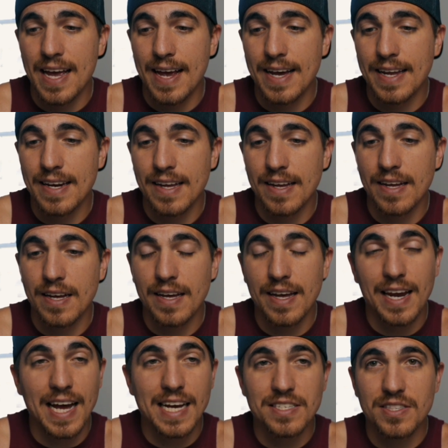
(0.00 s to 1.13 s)
and uh,
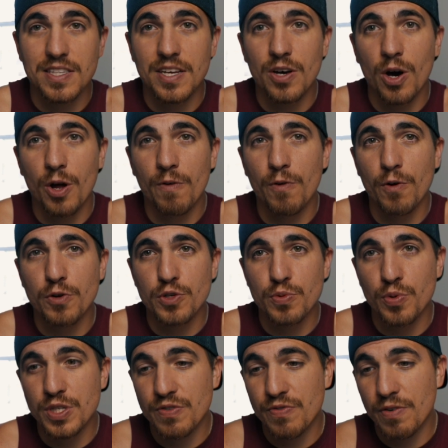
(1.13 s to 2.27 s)
it has the autofocus points